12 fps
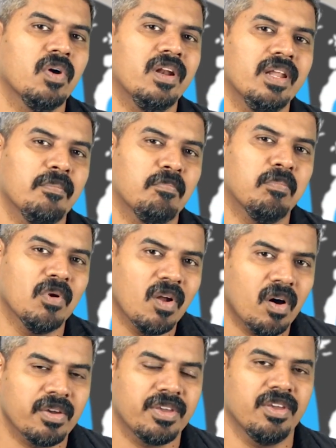only
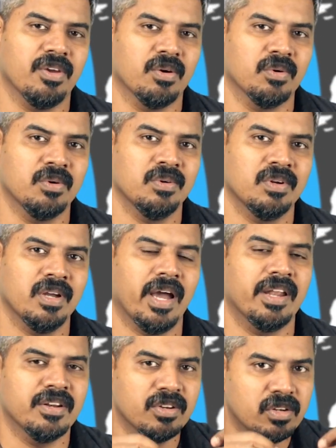block you
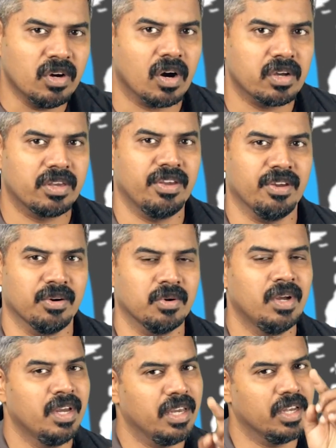and dock you.